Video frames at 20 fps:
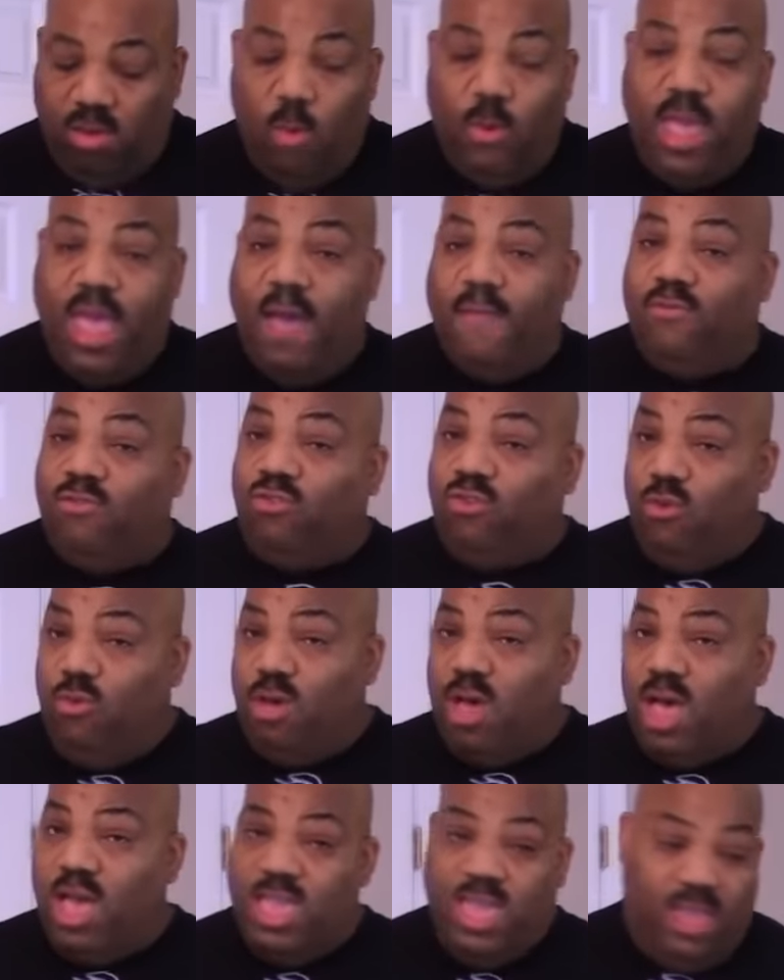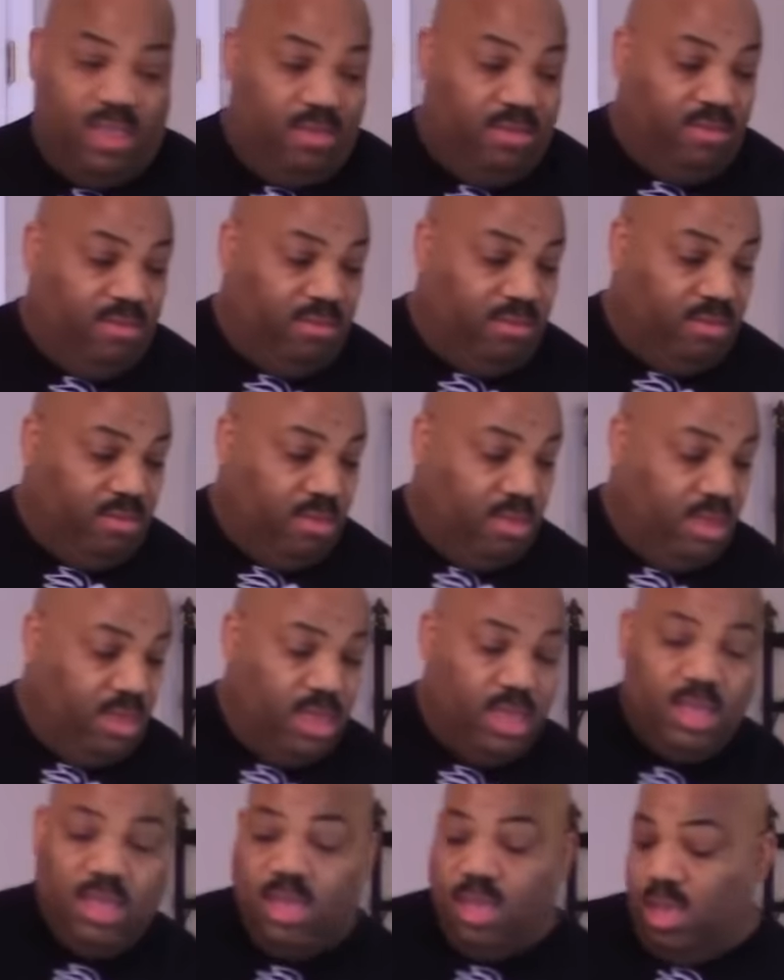we have two onions
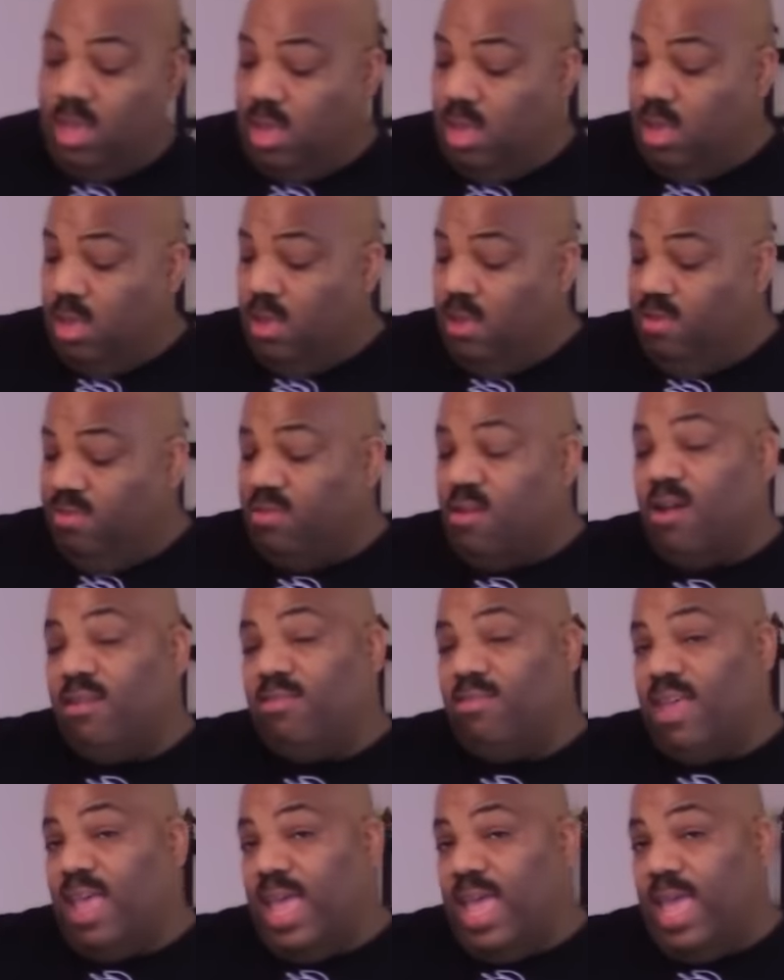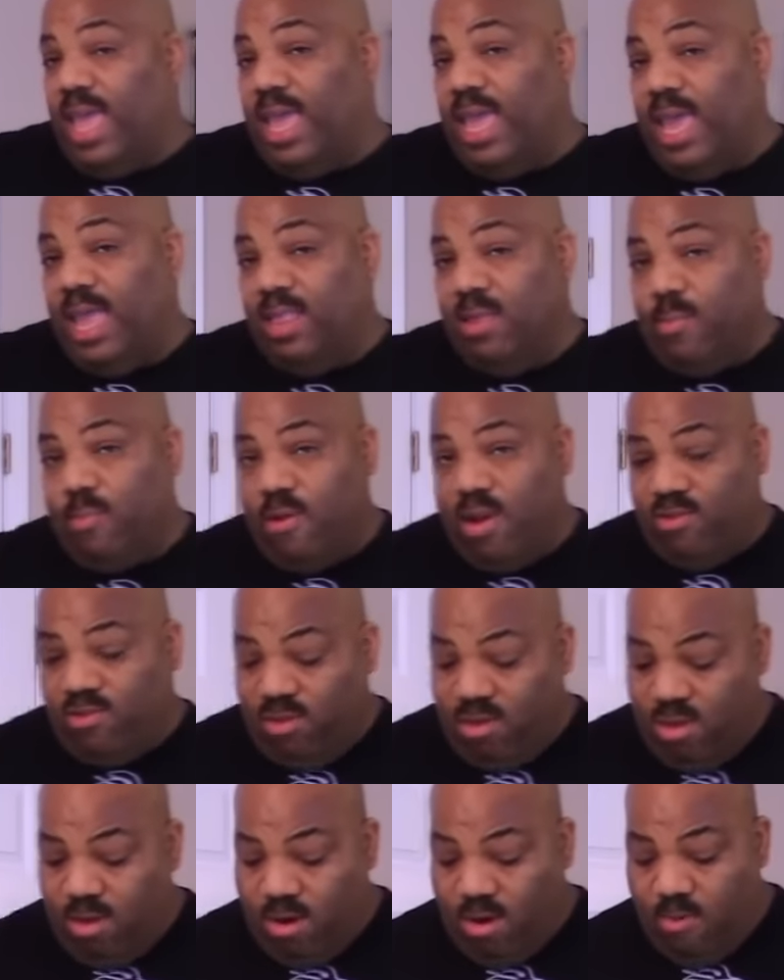sauteing in the
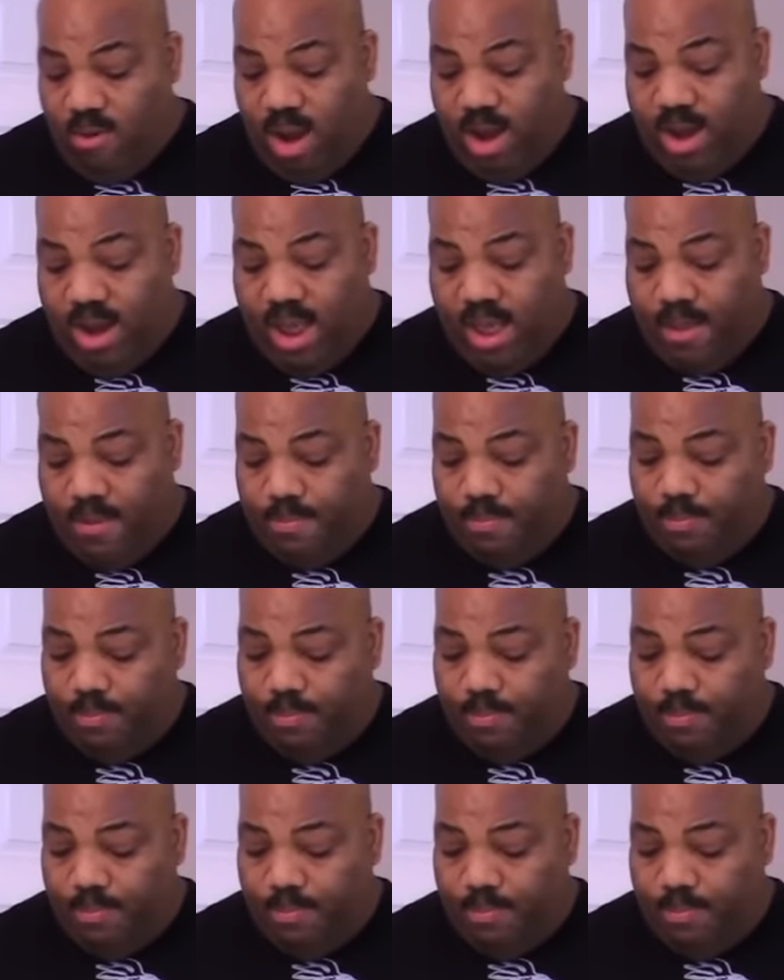pressure cooker right now.